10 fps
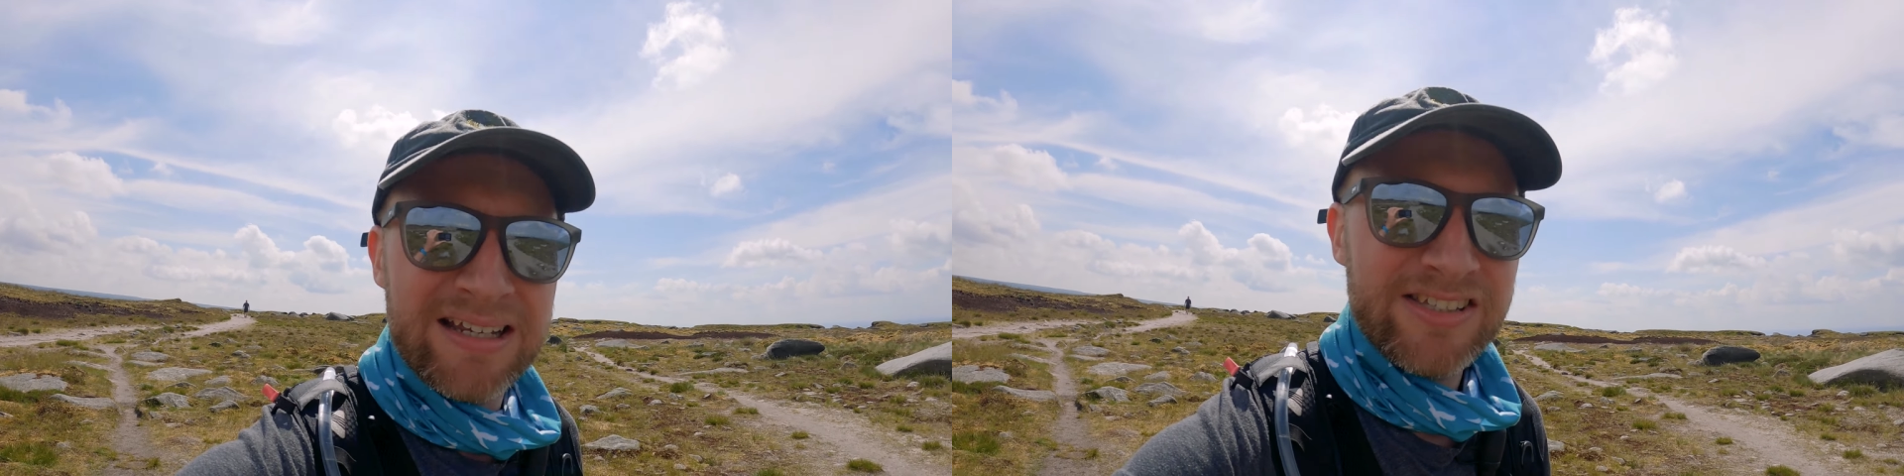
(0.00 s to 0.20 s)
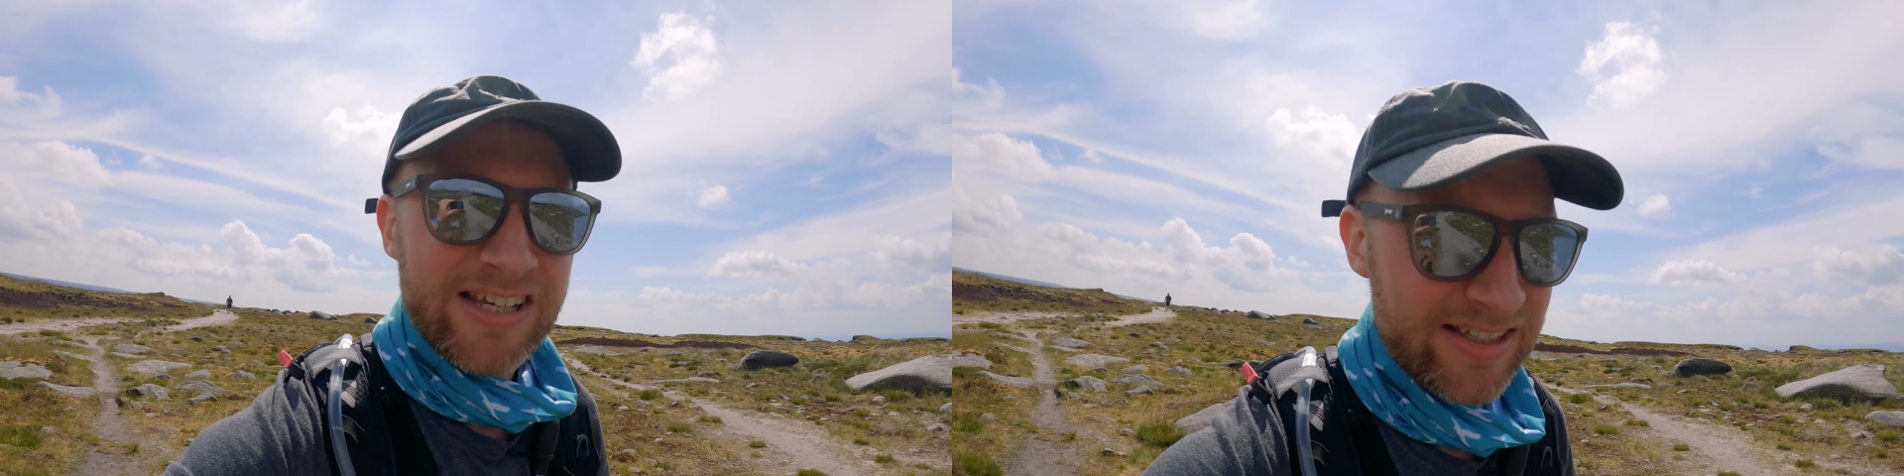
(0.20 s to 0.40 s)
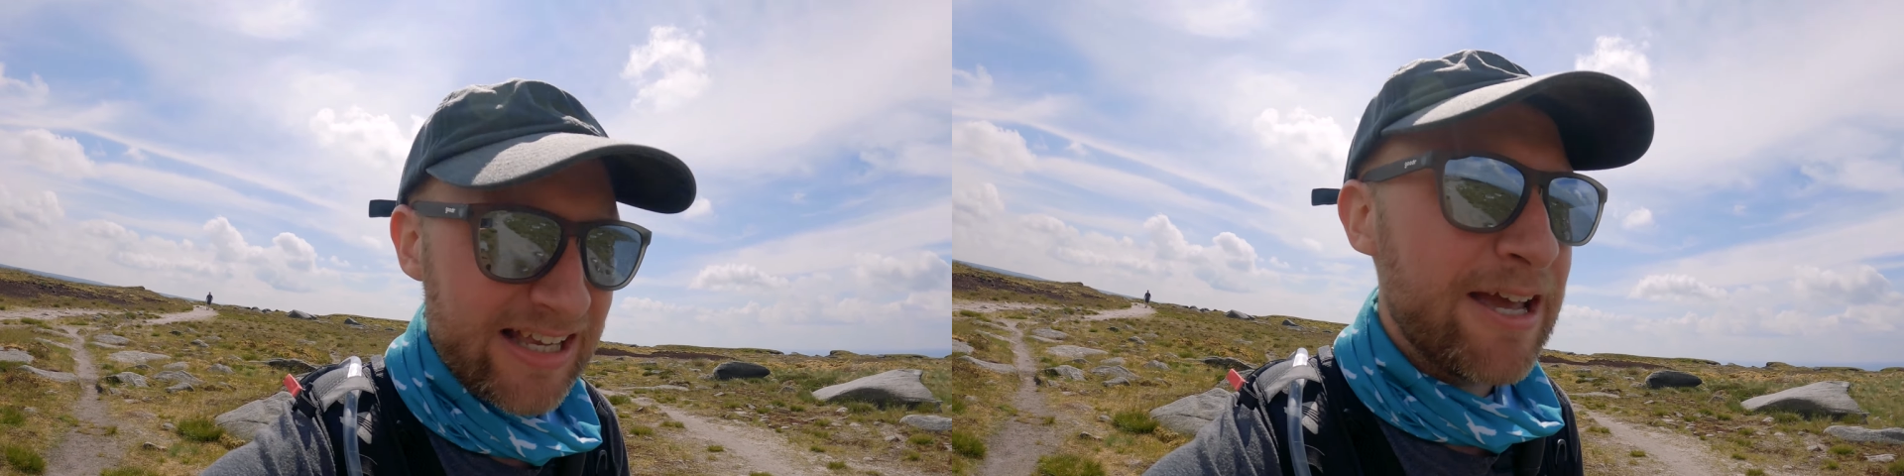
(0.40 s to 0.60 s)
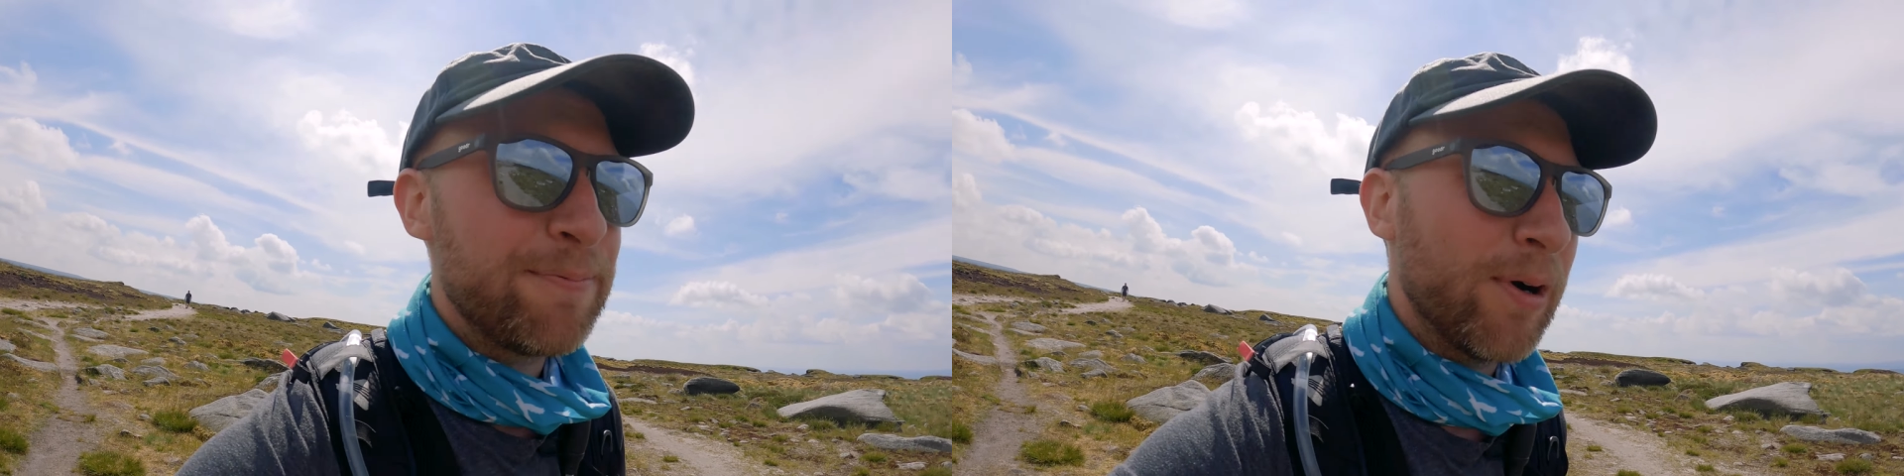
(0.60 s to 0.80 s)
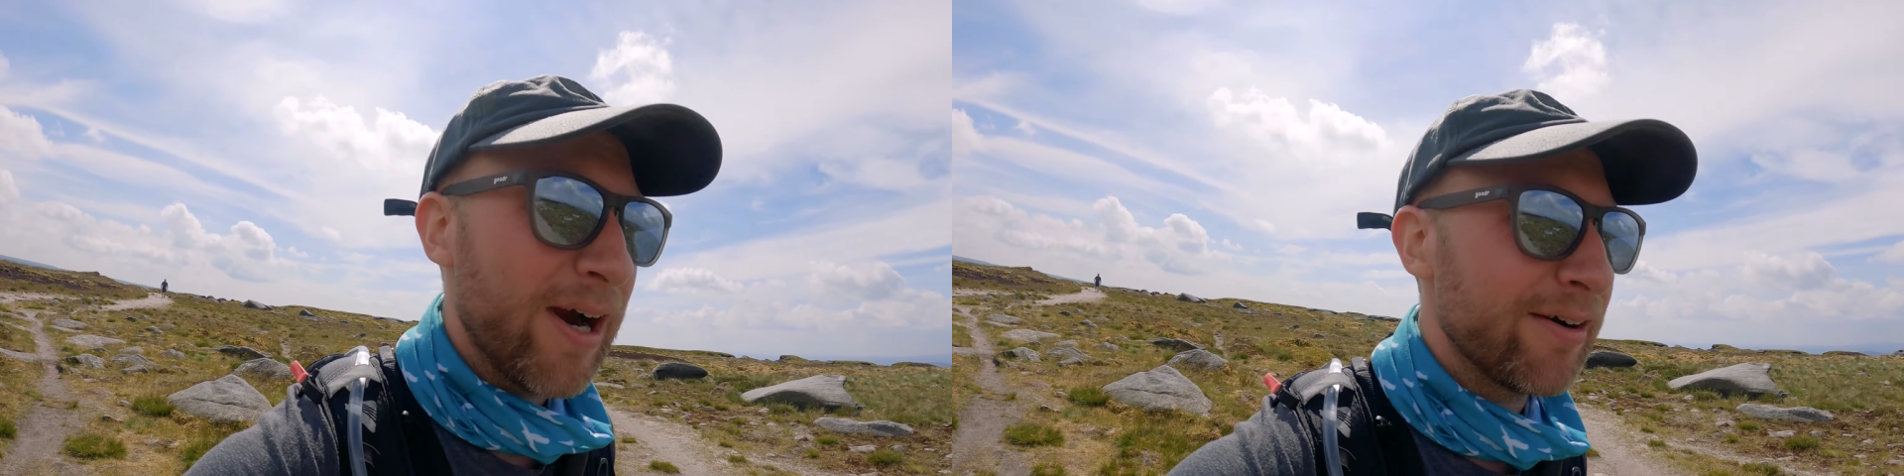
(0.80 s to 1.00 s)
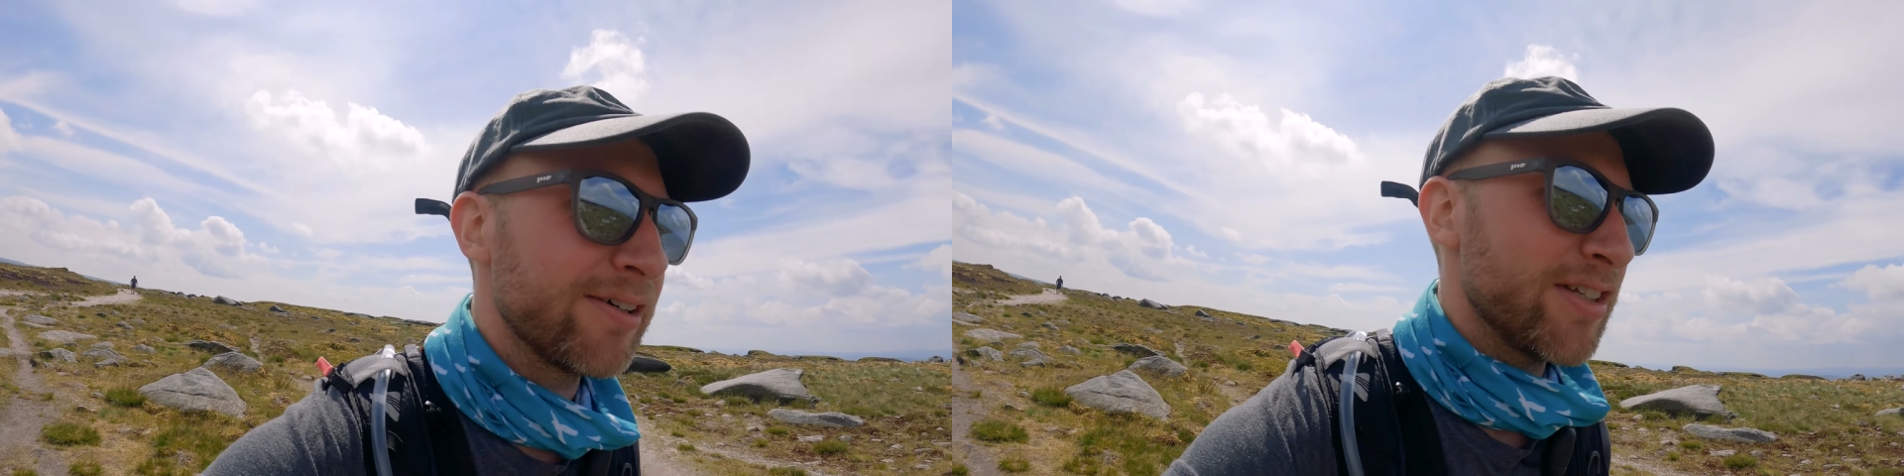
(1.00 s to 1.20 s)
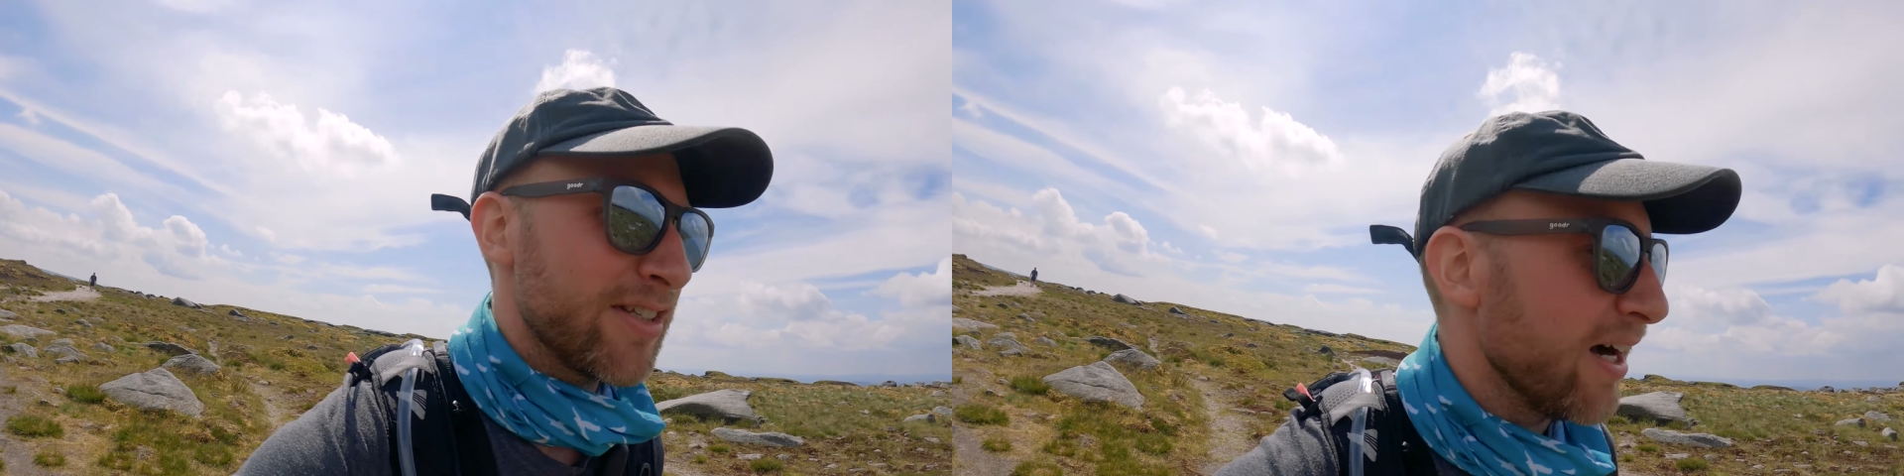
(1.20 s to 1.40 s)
6k per hour as a